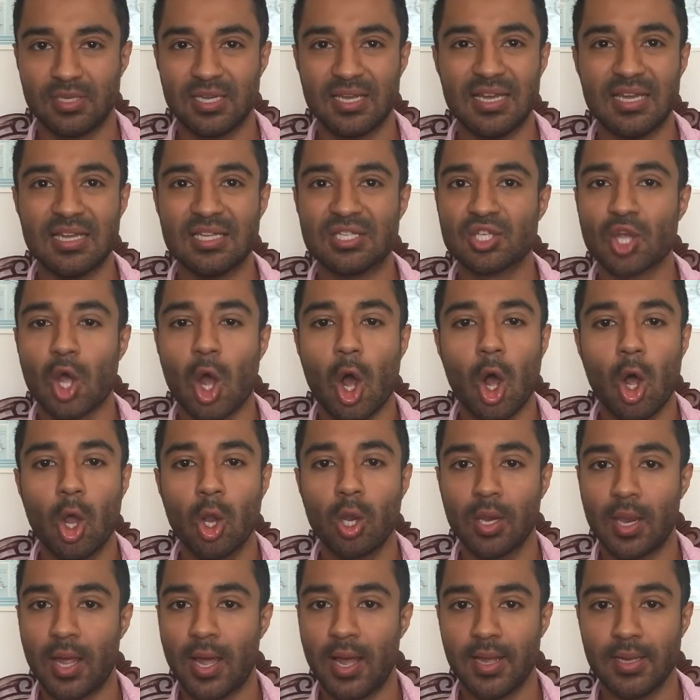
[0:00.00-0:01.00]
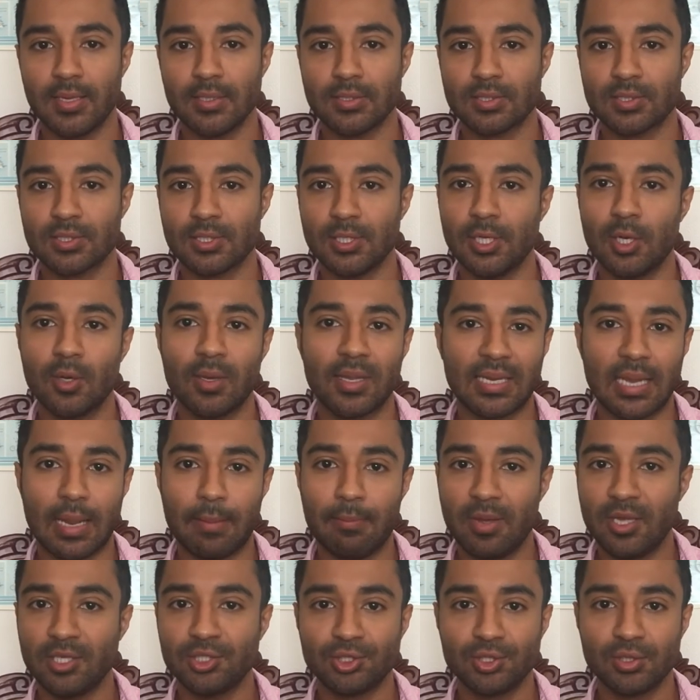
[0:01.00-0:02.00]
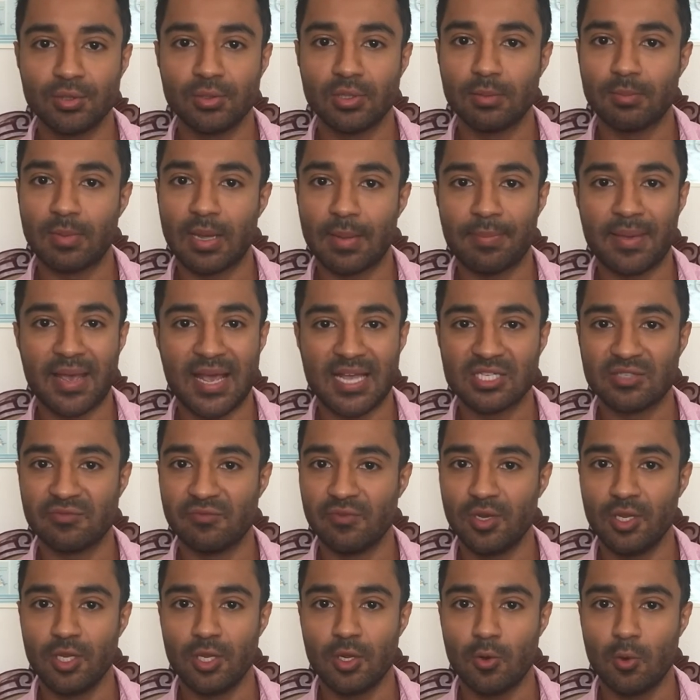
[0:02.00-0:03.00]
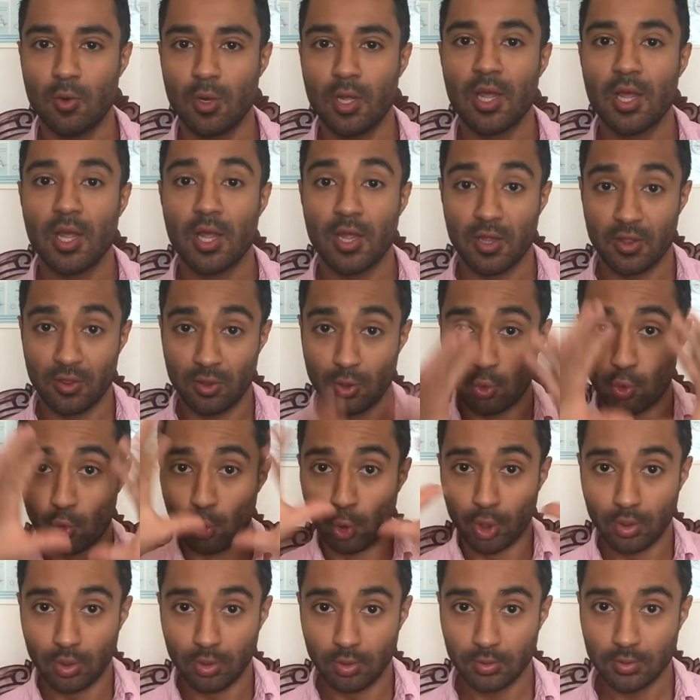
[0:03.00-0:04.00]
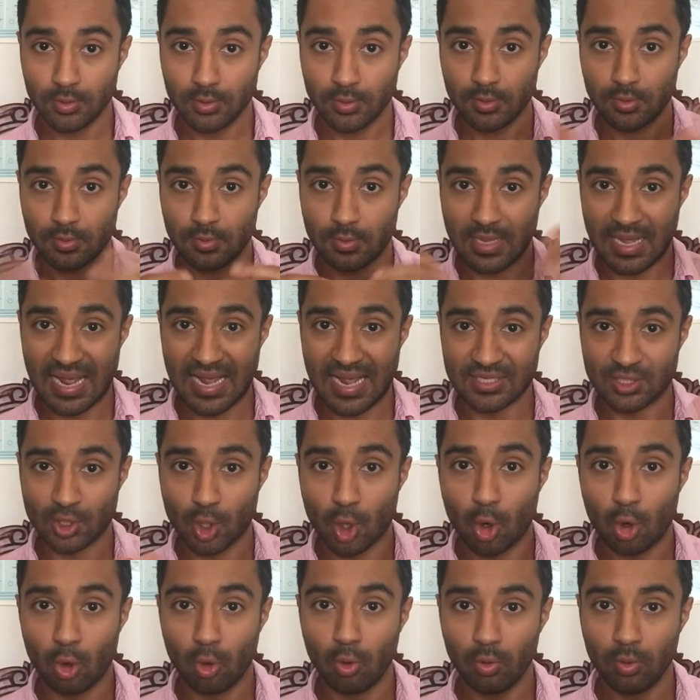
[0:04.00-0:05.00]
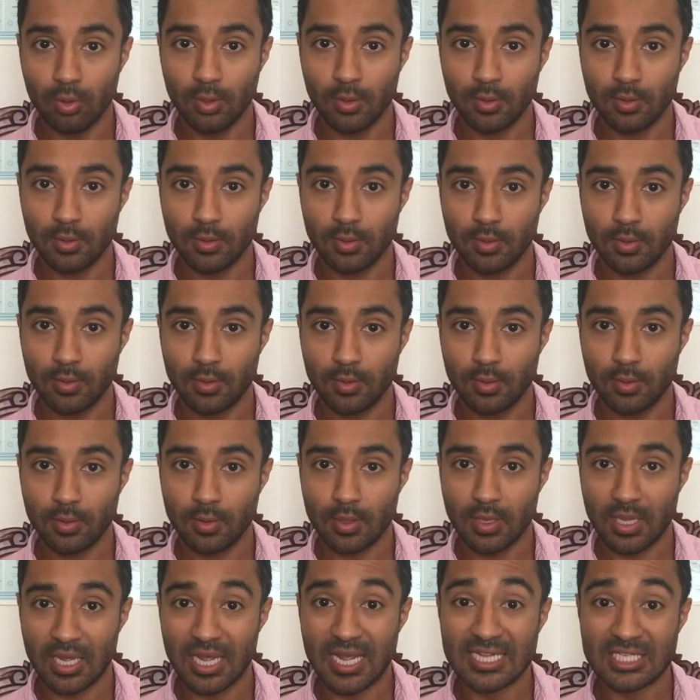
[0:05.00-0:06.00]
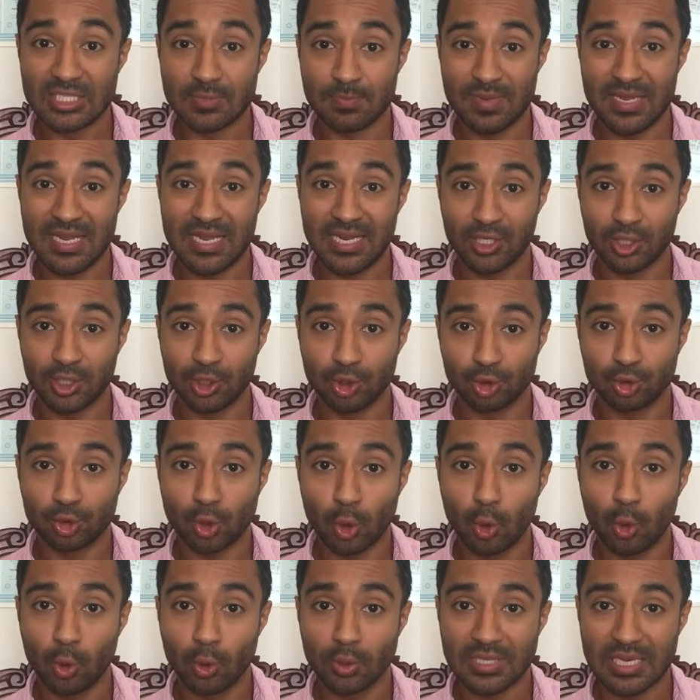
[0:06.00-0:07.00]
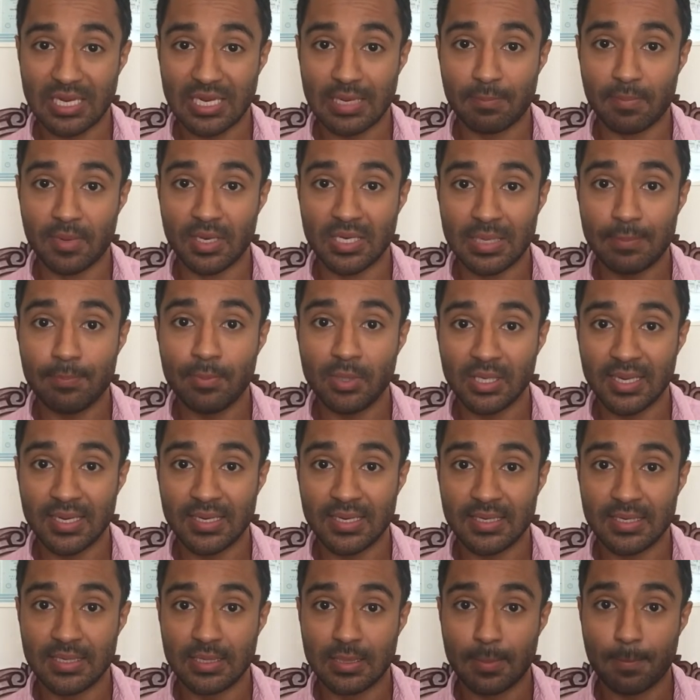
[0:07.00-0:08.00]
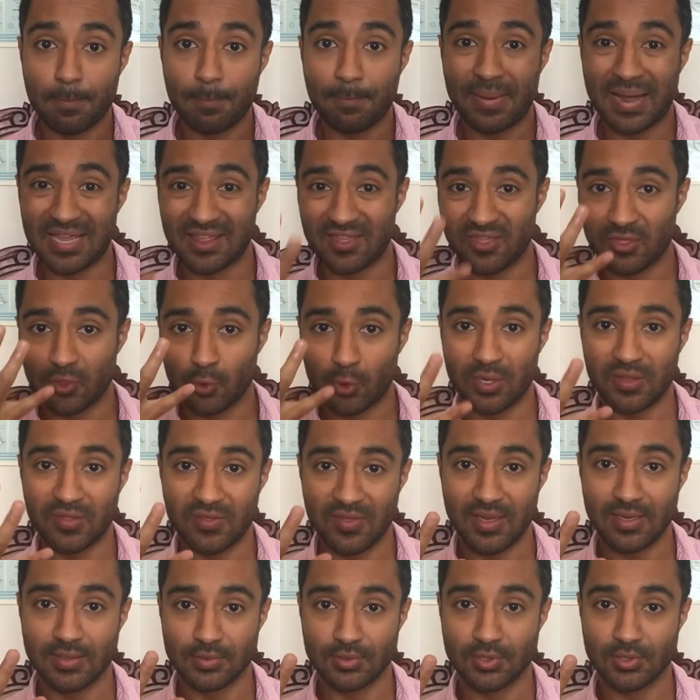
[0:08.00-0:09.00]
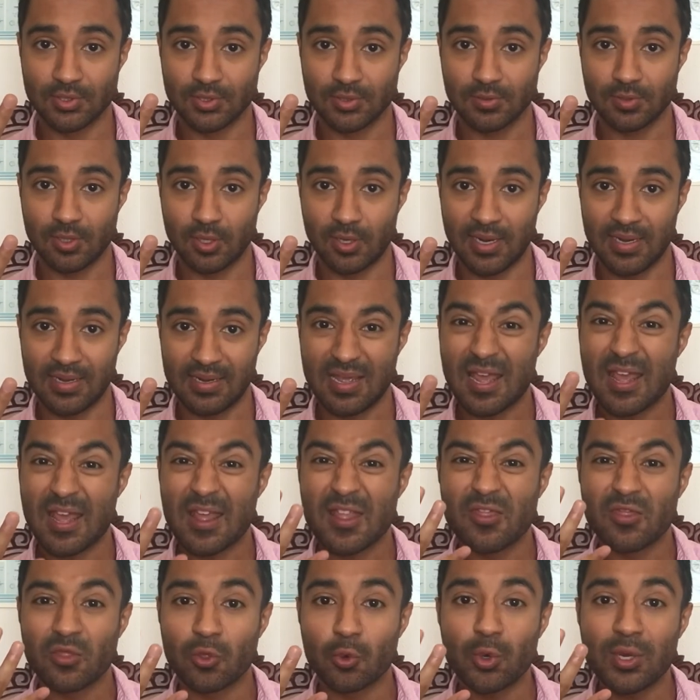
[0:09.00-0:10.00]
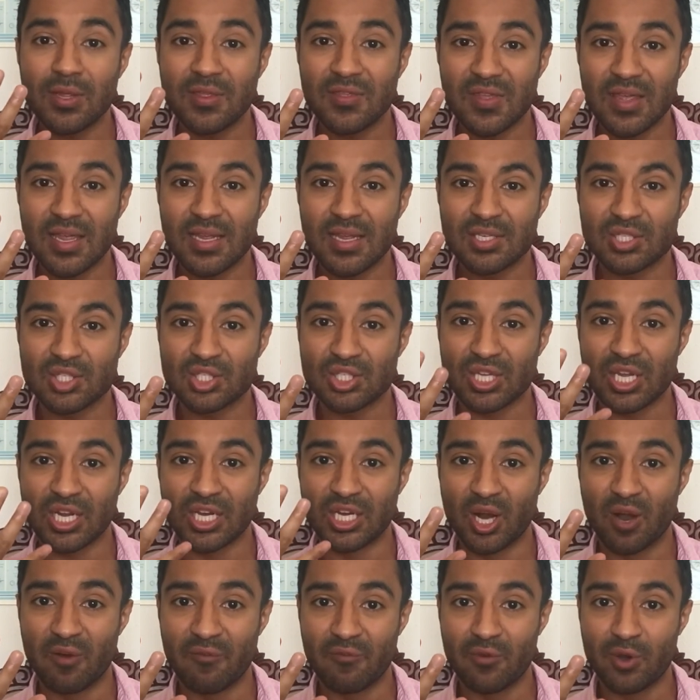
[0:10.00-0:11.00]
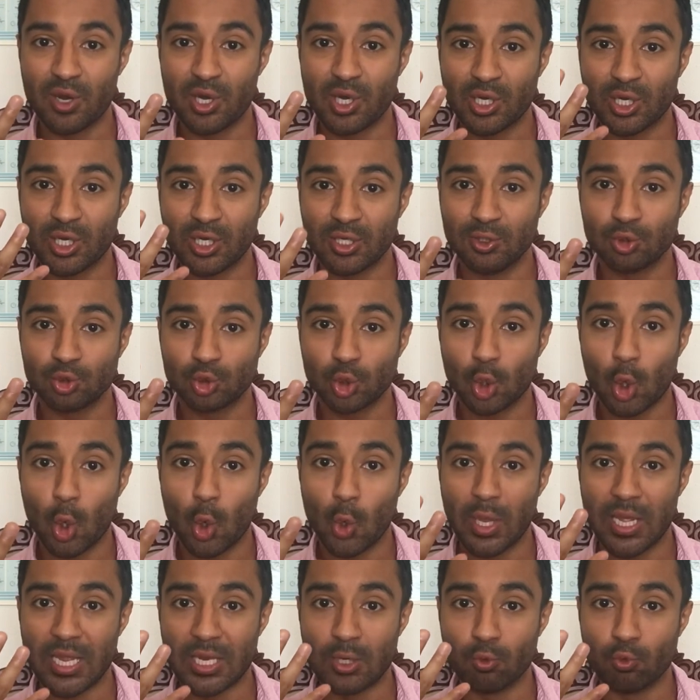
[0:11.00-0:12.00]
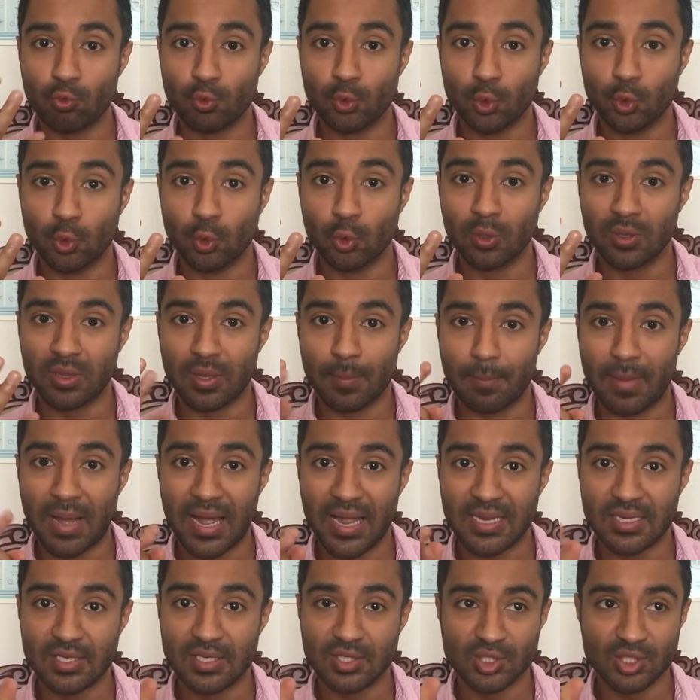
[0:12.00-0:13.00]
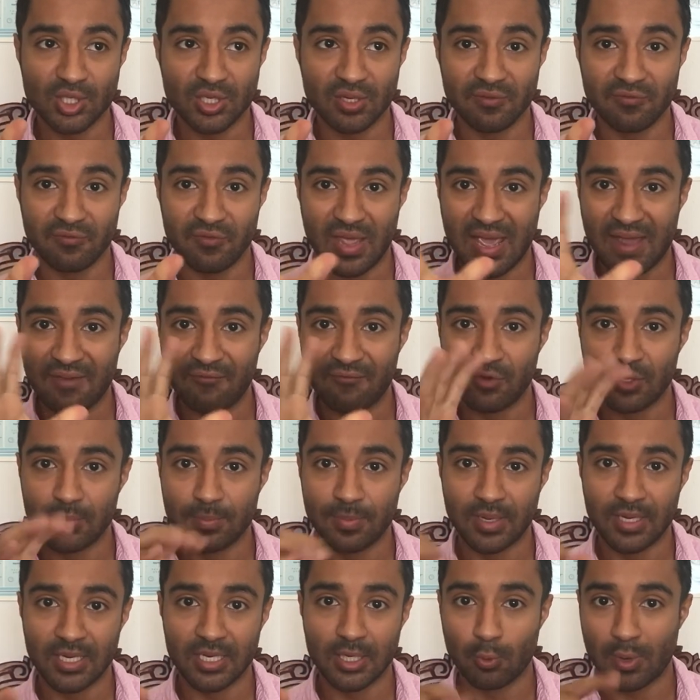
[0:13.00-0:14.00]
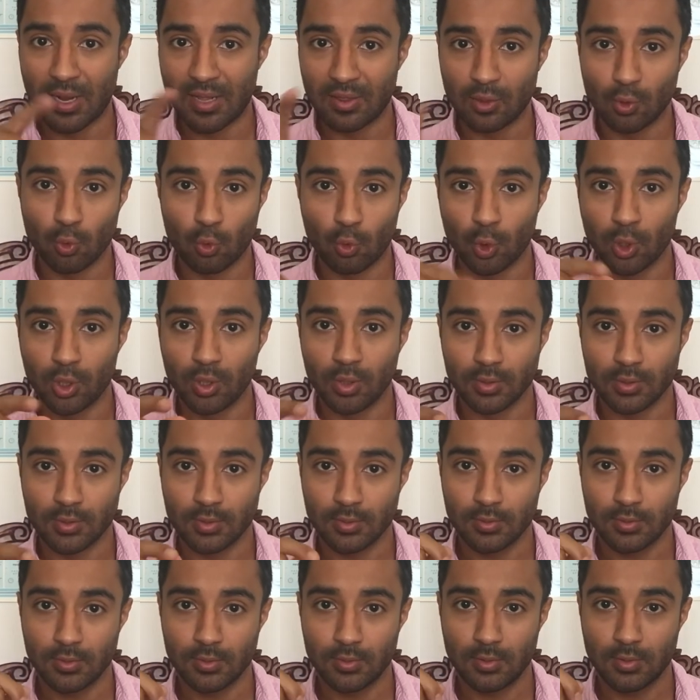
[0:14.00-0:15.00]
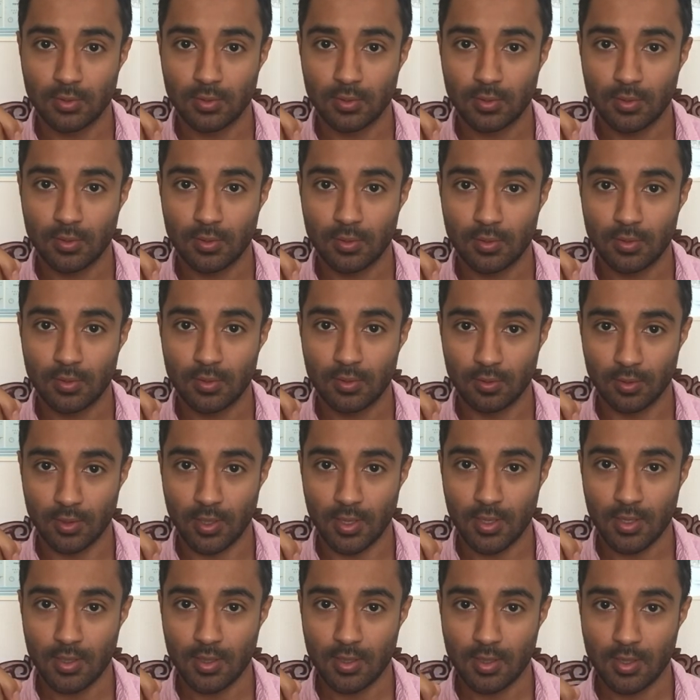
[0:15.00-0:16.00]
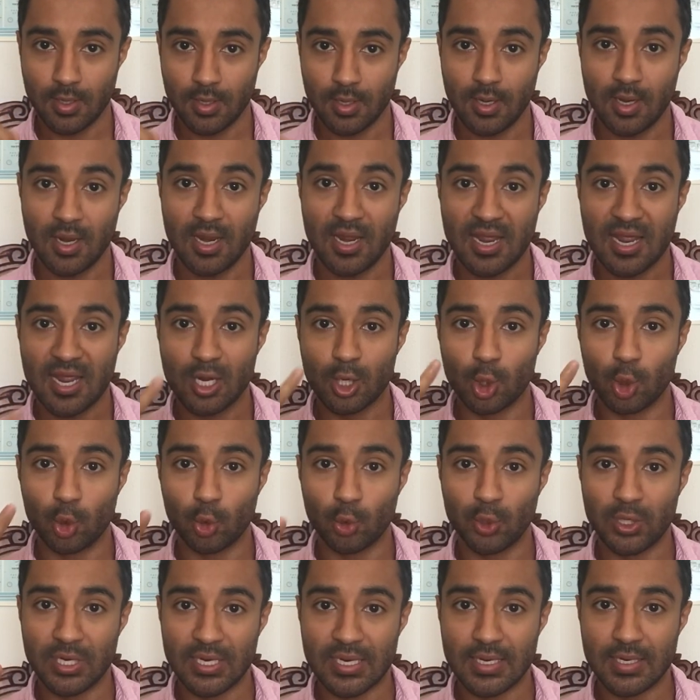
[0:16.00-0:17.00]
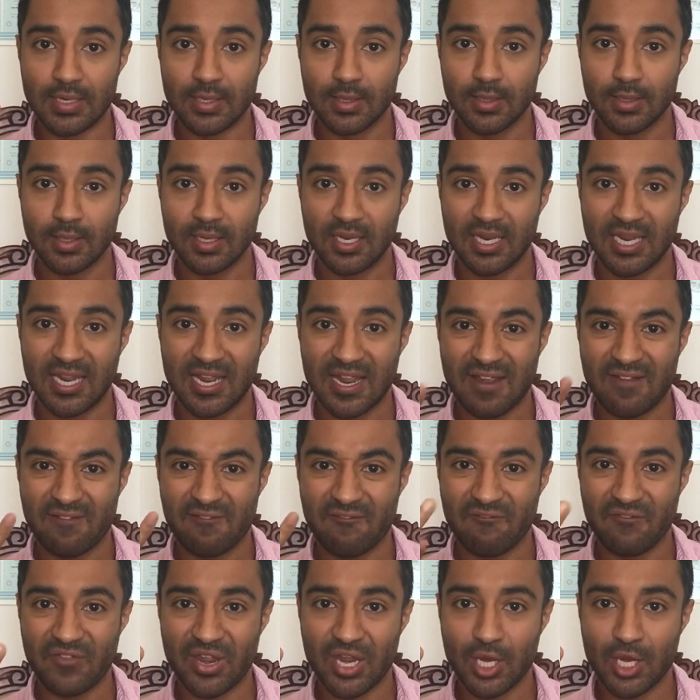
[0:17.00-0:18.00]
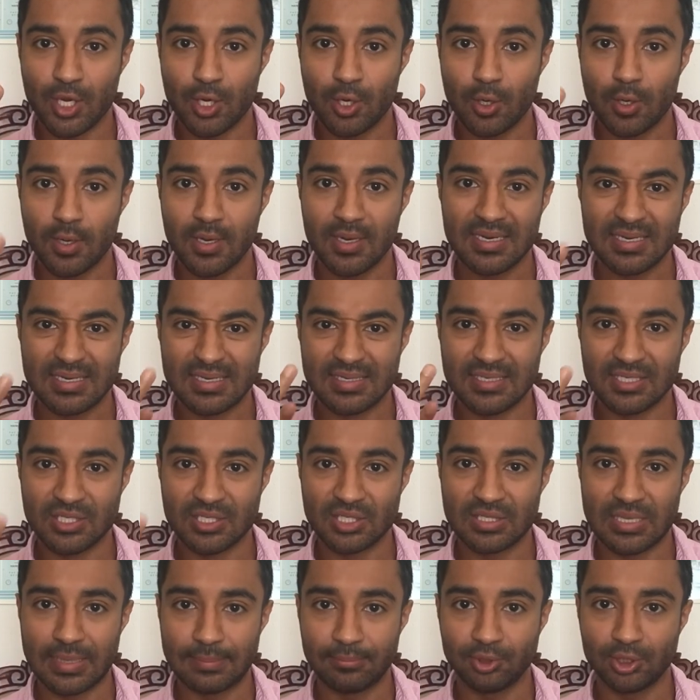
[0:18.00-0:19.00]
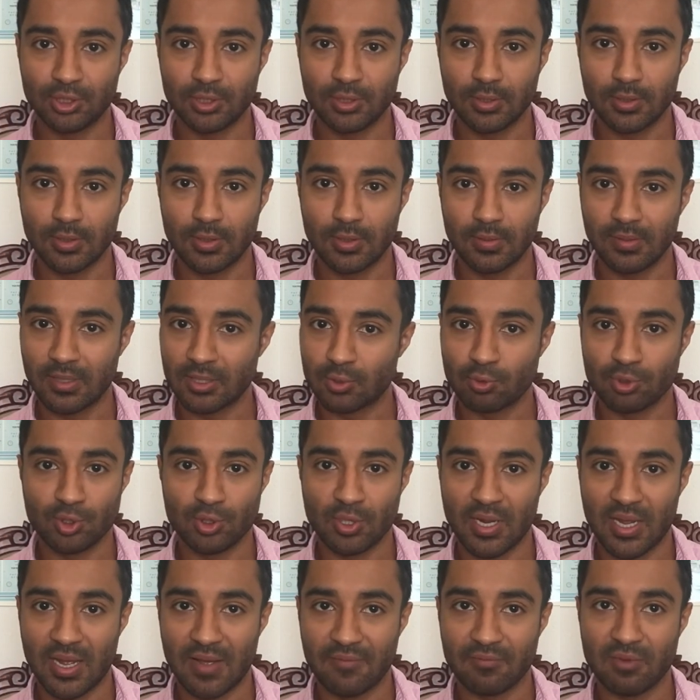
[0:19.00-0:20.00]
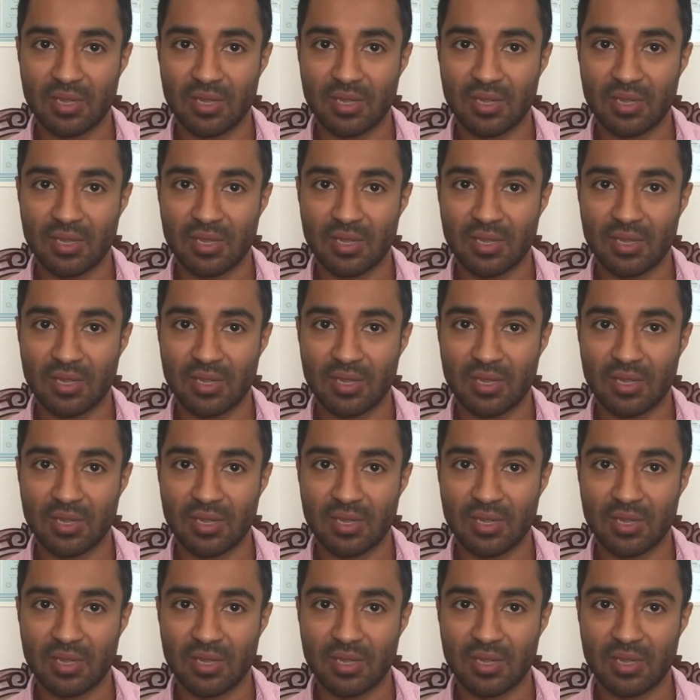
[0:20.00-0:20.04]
It's all lies. You know, like I mentioned in my past video, the world as a whole, it's being controlled and manipulated by three things, all right? Three things govern, control, and rule the minds of everybody around the world, okay? Greed, fear, deception. That's what you have.